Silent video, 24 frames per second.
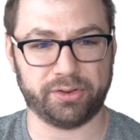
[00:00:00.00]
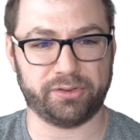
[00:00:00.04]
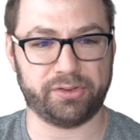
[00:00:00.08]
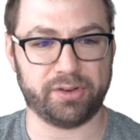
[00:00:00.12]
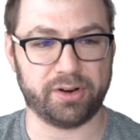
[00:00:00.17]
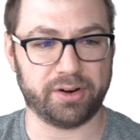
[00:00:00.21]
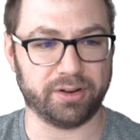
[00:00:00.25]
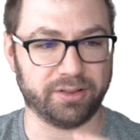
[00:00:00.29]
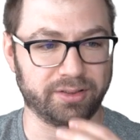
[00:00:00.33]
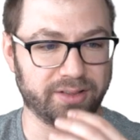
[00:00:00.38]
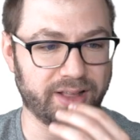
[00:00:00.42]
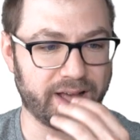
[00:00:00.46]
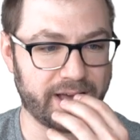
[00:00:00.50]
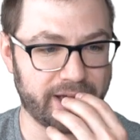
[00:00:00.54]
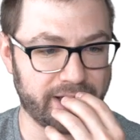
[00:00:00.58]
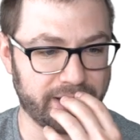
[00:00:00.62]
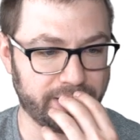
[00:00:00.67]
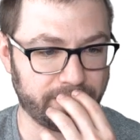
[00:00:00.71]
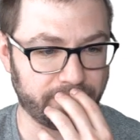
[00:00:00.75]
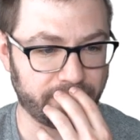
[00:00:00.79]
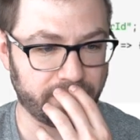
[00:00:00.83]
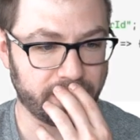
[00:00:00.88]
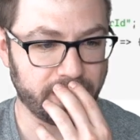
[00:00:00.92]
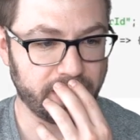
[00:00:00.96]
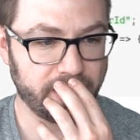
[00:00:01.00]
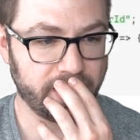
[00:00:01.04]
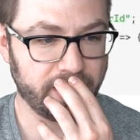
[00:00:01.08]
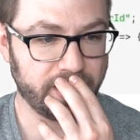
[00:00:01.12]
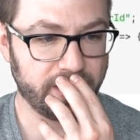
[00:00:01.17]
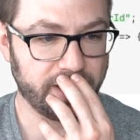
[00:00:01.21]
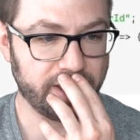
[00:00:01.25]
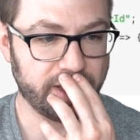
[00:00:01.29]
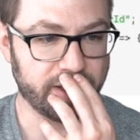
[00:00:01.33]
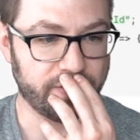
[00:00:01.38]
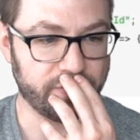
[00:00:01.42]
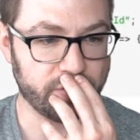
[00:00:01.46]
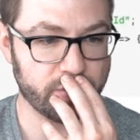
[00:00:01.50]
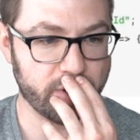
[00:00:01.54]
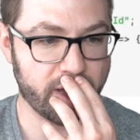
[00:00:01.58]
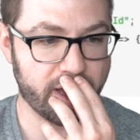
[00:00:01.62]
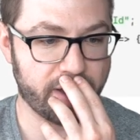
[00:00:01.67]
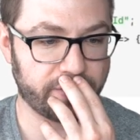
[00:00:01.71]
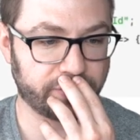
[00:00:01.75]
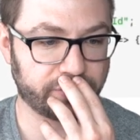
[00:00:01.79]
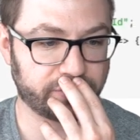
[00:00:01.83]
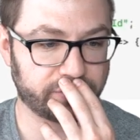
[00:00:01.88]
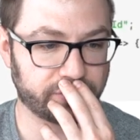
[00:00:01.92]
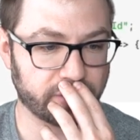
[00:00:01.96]
because they're alive. If you
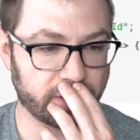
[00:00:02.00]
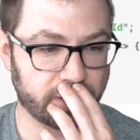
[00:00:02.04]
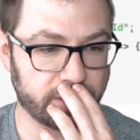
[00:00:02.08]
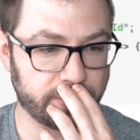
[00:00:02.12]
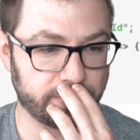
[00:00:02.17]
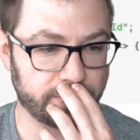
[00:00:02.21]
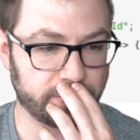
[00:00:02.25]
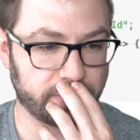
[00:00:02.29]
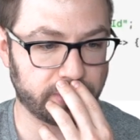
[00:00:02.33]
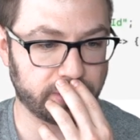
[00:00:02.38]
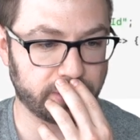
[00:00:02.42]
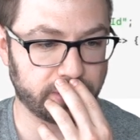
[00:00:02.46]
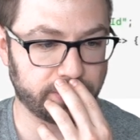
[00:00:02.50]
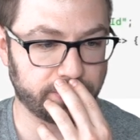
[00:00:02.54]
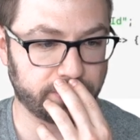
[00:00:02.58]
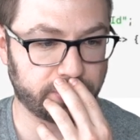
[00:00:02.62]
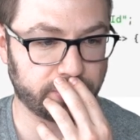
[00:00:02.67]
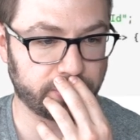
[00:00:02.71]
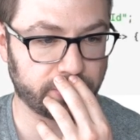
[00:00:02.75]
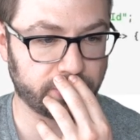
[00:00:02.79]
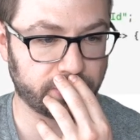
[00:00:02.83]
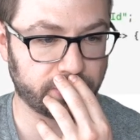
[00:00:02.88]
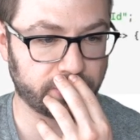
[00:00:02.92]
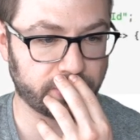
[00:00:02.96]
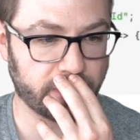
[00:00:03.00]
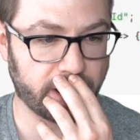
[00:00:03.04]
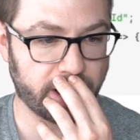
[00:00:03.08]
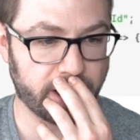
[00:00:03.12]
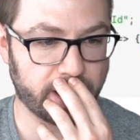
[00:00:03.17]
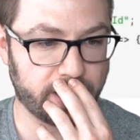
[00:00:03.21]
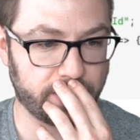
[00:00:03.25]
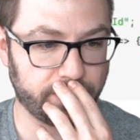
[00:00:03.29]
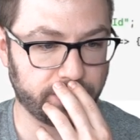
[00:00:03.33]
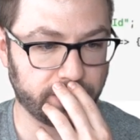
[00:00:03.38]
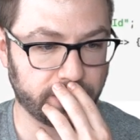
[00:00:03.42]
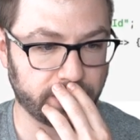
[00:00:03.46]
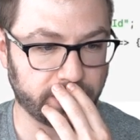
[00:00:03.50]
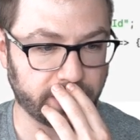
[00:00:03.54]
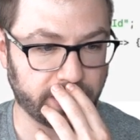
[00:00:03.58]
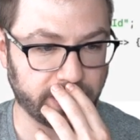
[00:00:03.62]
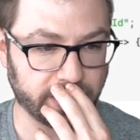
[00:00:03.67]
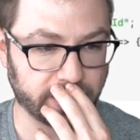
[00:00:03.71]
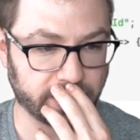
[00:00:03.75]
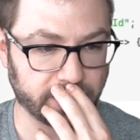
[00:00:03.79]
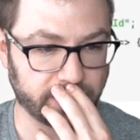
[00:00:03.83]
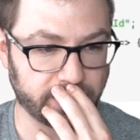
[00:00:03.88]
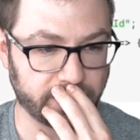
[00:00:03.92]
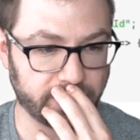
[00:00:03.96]
have some param
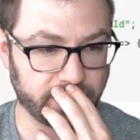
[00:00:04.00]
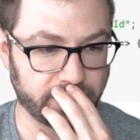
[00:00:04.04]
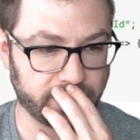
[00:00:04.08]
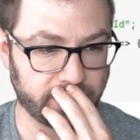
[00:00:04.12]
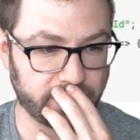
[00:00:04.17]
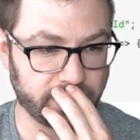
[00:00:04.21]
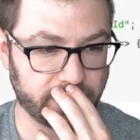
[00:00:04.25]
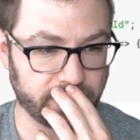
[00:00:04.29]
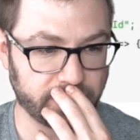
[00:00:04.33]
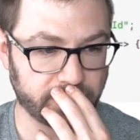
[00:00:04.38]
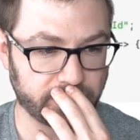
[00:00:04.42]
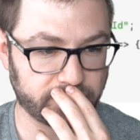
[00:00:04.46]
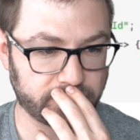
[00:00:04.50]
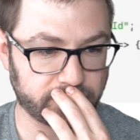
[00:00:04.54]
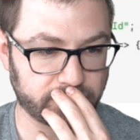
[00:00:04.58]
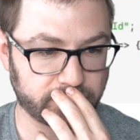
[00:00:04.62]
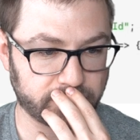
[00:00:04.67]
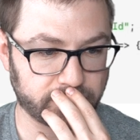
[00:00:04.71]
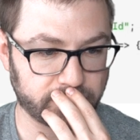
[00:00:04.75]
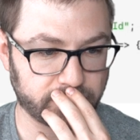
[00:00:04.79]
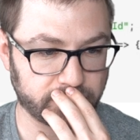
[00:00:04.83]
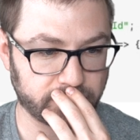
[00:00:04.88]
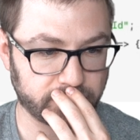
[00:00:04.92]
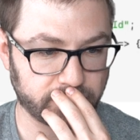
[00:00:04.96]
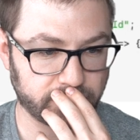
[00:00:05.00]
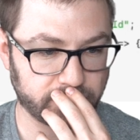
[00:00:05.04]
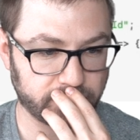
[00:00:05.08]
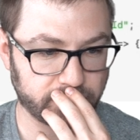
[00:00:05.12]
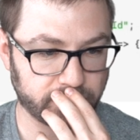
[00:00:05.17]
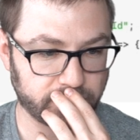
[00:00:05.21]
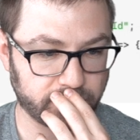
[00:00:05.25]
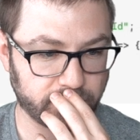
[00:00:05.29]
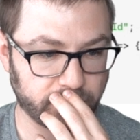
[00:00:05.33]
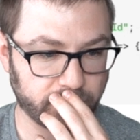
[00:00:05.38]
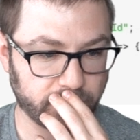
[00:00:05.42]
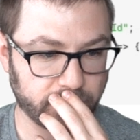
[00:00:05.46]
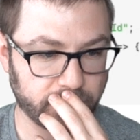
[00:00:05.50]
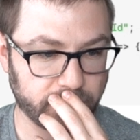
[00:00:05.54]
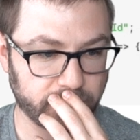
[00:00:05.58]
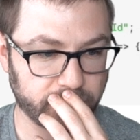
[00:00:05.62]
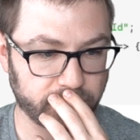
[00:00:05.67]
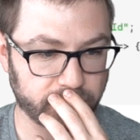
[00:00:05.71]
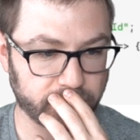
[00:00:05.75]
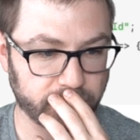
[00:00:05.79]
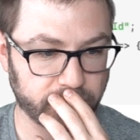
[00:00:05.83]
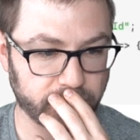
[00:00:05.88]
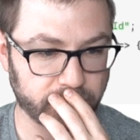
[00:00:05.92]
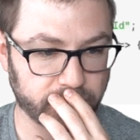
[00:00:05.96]
like this, where
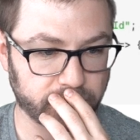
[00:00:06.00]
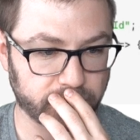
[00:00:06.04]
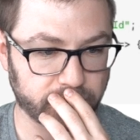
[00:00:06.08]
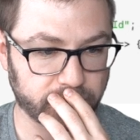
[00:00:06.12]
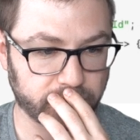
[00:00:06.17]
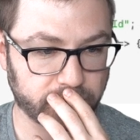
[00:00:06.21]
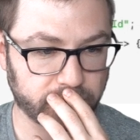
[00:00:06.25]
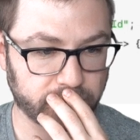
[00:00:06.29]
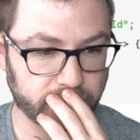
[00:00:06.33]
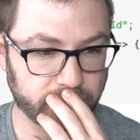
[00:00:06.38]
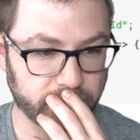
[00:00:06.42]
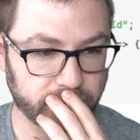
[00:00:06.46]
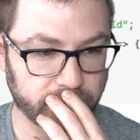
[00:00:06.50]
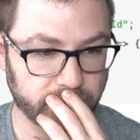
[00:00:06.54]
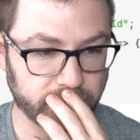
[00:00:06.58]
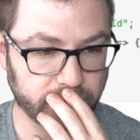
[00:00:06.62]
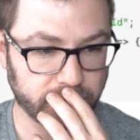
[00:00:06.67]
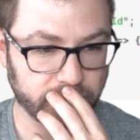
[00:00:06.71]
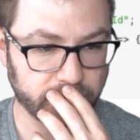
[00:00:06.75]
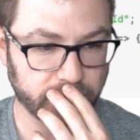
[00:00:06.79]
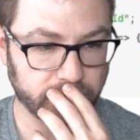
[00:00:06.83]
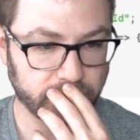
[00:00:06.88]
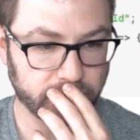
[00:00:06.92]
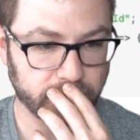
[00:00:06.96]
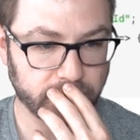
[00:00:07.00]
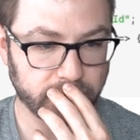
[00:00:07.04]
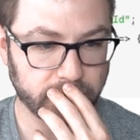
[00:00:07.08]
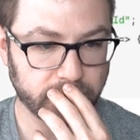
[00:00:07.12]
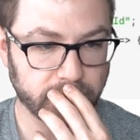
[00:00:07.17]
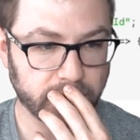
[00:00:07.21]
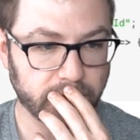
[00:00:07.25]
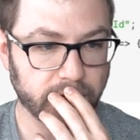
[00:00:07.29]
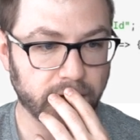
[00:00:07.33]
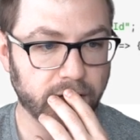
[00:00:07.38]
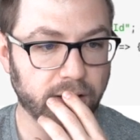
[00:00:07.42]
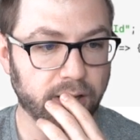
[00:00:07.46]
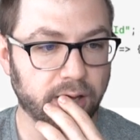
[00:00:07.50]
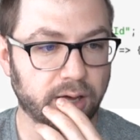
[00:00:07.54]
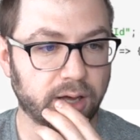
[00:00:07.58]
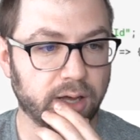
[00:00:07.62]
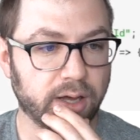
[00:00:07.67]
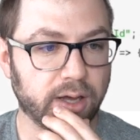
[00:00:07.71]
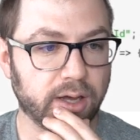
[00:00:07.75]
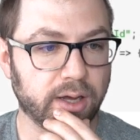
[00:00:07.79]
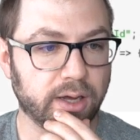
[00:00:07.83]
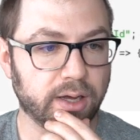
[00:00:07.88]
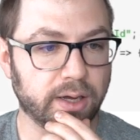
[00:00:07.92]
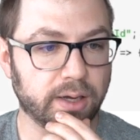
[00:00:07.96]
is this?
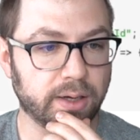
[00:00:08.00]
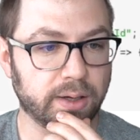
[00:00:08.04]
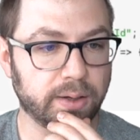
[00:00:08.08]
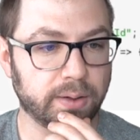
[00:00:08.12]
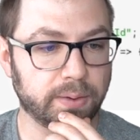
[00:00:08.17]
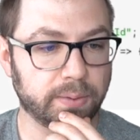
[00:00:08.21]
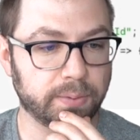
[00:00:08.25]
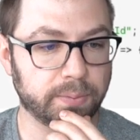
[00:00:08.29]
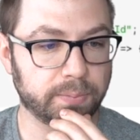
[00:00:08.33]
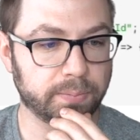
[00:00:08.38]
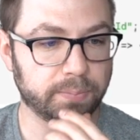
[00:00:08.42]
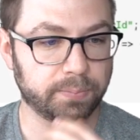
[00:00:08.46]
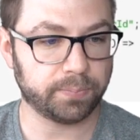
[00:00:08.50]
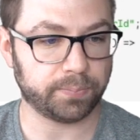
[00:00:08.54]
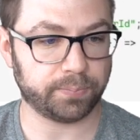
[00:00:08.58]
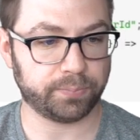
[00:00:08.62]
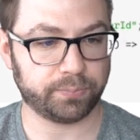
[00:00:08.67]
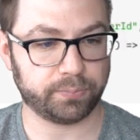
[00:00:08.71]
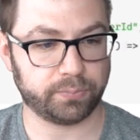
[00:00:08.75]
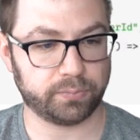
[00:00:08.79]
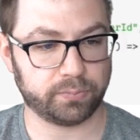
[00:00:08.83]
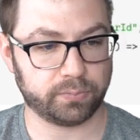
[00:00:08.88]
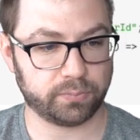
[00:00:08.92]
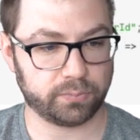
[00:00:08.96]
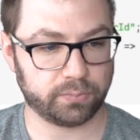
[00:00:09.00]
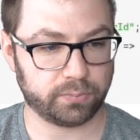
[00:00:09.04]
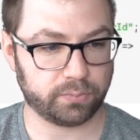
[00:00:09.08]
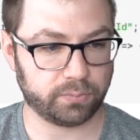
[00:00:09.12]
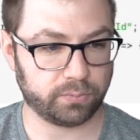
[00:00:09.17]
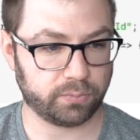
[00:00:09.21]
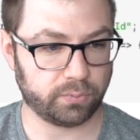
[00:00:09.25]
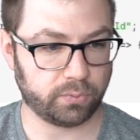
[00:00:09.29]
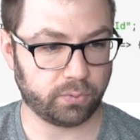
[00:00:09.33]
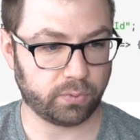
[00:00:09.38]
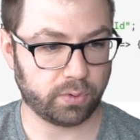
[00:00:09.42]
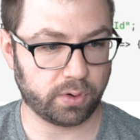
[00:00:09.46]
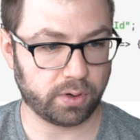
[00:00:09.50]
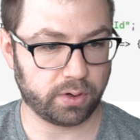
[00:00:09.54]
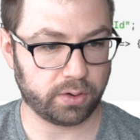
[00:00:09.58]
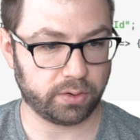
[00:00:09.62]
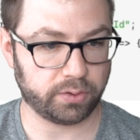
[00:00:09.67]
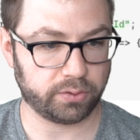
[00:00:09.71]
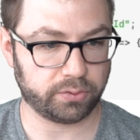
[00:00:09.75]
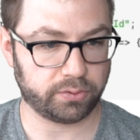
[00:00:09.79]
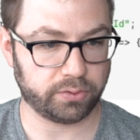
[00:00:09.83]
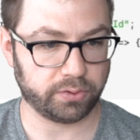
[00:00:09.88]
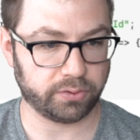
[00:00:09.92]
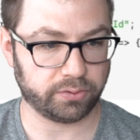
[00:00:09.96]
Um,
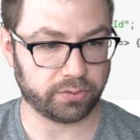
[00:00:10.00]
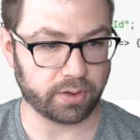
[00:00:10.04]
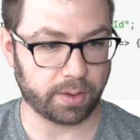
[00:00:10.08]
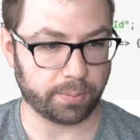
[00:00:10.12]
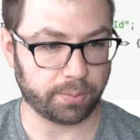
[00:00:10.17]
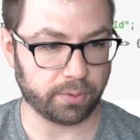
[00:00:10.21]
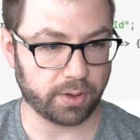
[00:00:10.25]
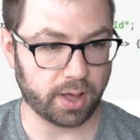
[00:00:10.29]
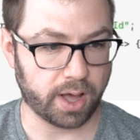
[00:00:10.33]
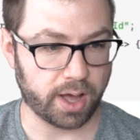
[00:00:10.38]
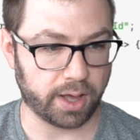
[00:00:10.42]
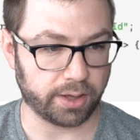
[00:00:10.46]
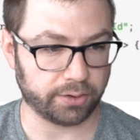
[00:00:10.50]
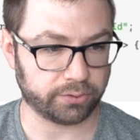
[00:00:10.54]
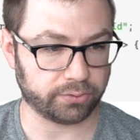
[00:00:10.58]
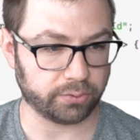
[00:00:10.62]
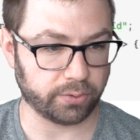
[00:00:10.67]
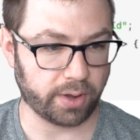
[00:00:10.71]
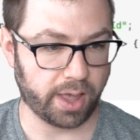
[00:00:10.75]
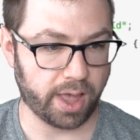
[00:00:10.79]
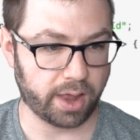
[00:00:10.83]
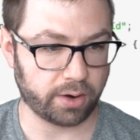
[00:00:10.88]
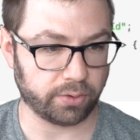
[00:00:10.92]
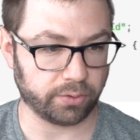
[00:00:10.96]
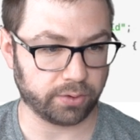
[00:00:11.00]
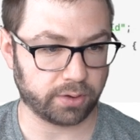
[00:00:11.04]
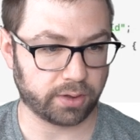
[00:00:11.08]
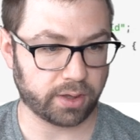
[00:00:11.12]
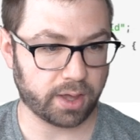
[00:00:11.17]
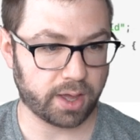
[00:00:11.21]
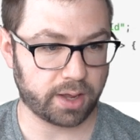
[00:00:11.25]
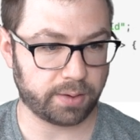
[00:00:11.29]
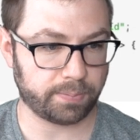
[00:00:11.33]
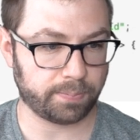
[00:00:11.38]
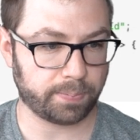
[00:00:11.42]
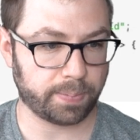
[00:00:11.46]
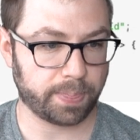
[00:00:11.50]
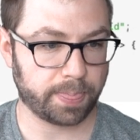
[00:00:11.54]
where's the example? Ah, so handle get